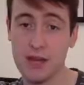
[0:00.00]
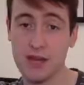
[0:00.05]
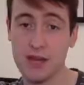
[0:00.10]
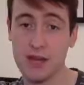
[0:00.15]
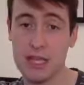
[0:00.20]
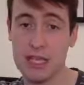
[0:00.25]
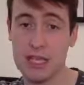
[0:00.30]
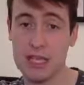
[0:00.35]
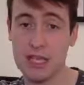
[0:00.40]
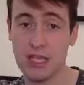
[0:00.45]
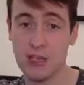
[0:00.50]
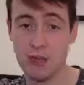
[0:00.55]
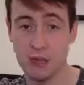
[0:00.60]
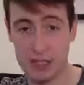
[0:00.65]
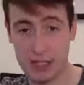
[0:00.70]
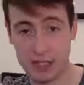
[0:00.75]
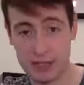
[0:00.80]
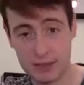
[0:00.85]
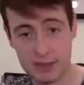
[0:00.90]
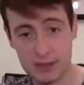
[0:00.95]
of the E
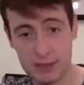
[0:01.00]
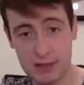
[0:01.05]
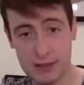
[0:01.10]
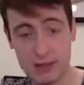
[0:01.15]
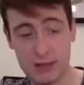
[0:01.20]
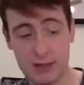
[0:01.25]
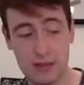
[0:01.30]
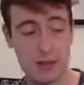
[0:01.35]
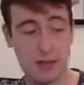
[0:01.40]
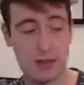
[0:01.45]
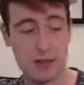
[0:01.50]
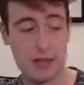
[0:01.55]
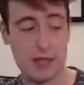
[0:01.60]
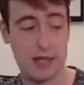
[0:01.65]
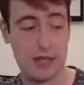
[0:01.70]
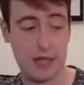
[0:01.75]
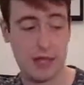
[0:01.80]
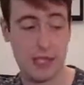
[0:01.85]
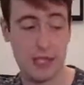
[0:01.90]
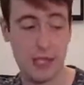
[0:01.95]
string.
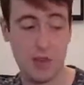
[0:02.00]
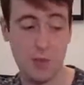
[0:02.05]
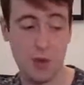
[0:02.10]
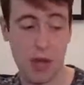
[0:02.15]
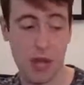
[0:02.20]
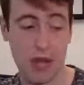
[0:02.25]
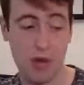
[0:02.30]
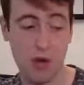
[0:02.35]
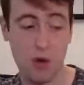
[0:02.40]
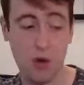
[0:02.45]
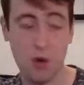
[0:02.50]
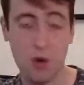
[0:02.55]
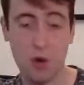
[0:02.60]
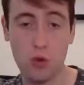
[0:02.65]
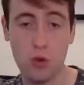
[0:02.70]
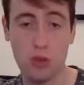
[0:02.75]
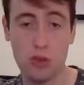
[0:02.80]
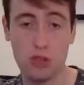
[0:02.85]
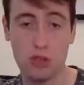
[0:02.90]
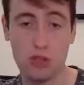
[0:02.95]
And again, you play all
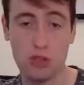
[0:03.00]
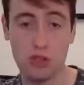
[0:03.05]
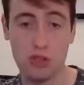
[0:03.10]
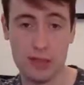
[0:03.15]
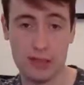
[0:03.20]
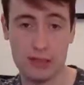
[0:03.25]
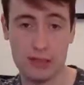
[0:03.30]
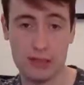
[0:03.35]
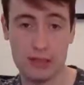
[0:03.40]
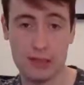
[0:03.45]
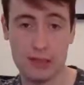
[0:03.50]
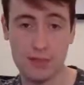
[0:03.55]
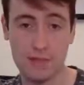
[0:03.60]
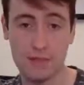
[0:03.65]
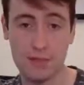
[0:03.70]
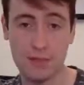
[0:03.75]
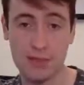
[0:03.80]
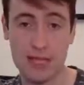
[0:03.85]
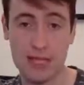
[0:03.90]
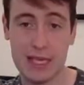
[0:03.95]
those strings.
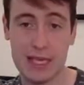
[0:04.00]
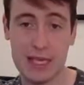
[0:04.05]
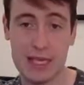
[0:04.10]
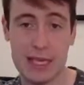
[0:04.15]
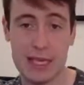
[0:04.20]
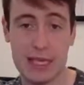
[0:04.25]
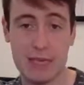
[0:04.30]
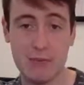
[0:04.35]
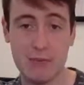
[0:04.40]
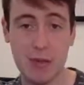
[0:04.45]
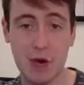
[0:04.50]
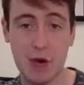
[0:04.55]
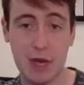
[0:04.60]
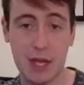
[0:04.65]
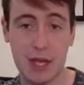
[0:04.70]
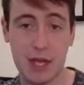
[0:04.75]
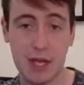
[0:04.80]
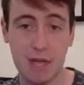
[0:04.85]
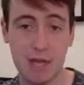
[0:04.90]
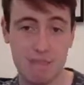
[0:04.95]
E
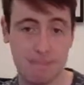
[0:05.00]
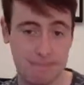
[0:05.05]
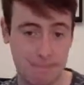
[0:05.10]
minor.